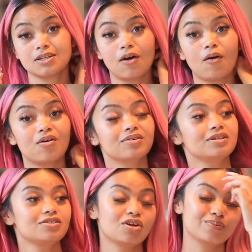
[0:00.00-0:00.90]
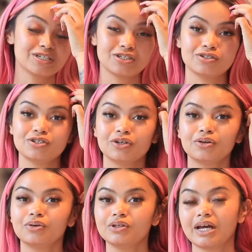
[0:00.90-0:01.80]
to go over, there's so much to
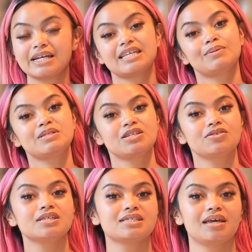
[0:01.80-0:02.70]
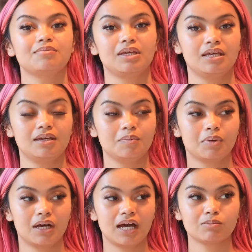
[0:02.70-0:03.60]
do. You guys, I'm still the same me,
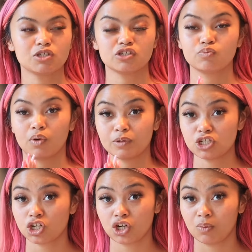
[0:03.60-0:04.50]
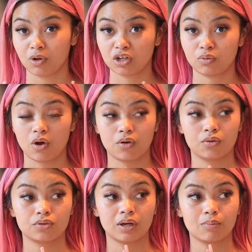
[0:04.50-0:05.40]
but I'm just more mature, I'm more
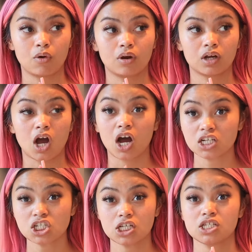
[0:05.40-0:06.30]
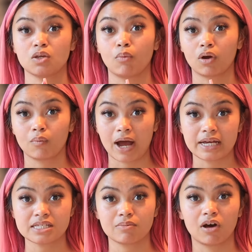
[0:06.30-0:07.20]
grown, I'm more cautious and more
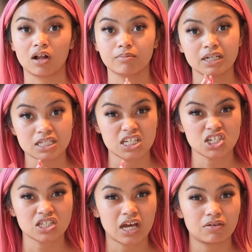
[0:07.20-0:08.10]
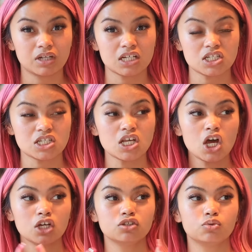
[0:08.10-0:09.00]
wise about all my decisions now, and not just
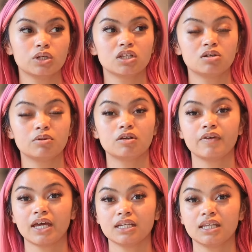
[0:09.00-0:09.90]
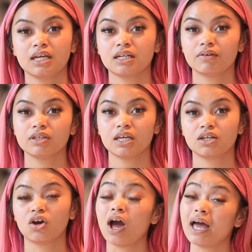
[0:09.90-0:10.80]
doing a little bit of anything and everything.
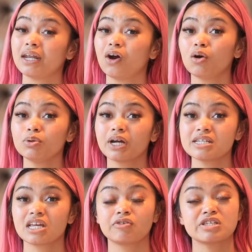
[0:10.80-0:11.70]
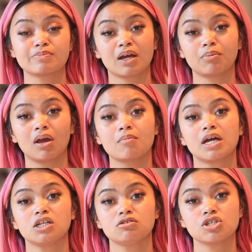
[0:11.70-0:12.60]
And I hope you guys can respect me on my
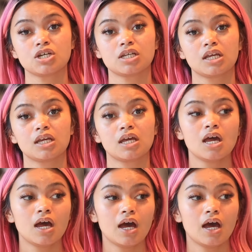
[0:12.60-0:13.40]
new journey